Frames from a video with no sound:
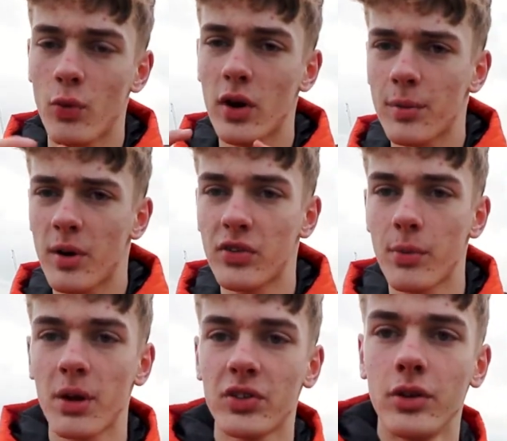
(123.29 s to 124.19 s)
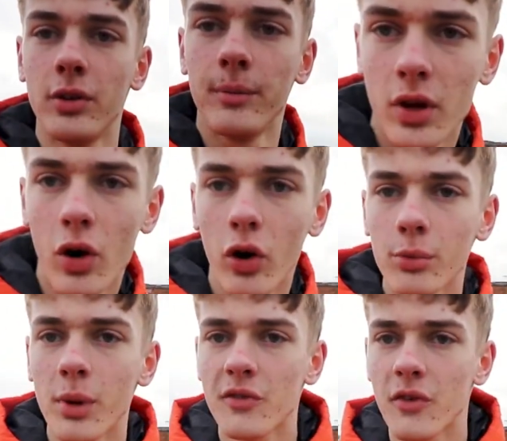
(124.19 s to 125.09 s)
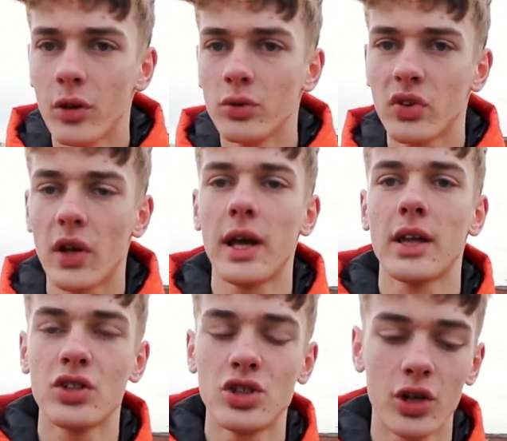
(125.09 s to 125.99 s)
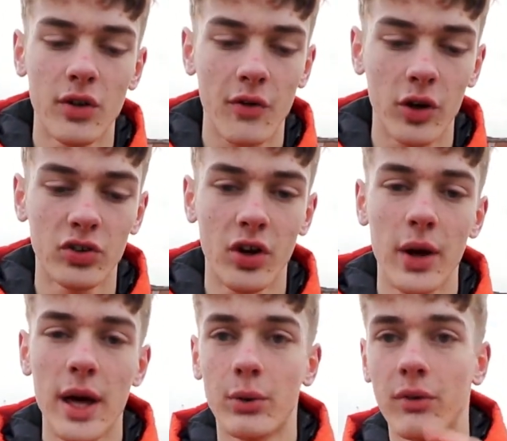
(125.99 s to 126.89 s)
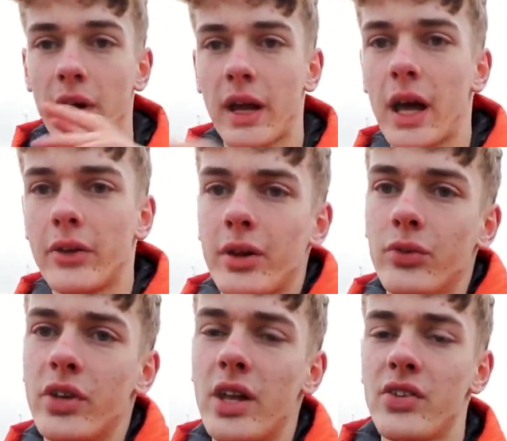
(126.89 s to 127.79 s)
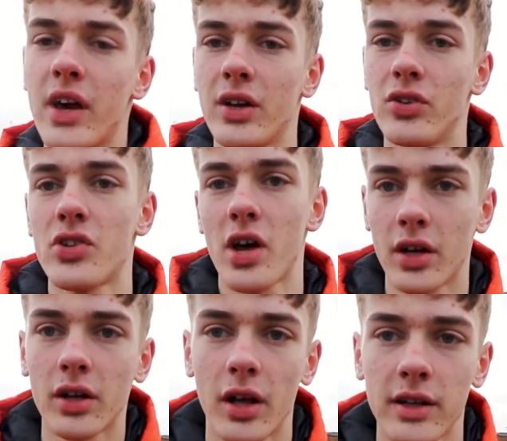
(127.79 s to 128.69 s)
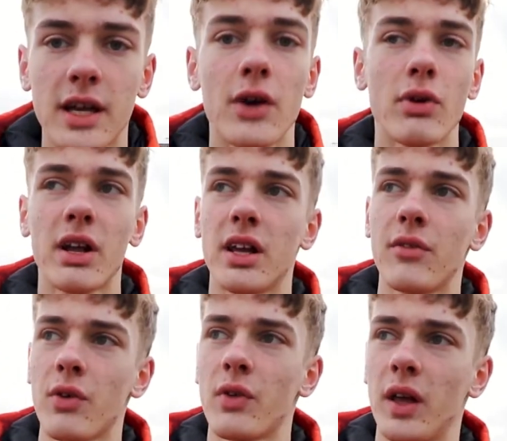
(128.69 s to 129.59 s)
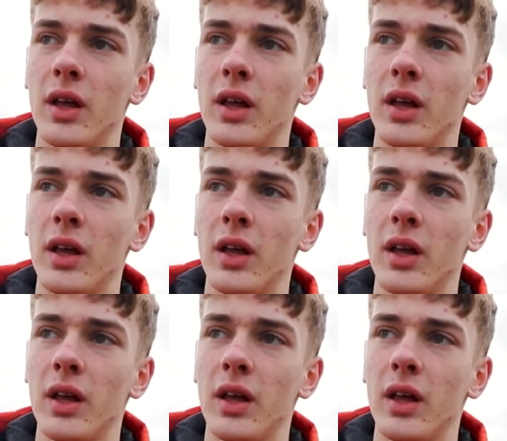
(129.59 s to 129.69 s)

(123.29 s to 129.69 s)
When I press the button on my phone telling it to shoot the photo, it would then count down 10 seconds and I like get ready and everything.